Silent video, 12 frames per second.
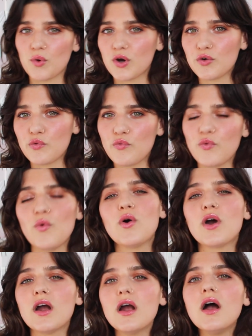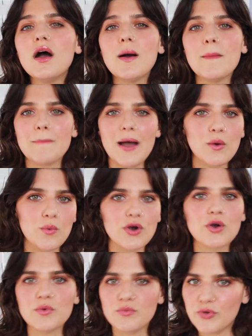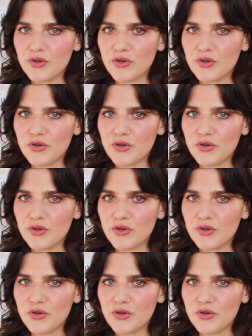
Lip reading: weren't for my work with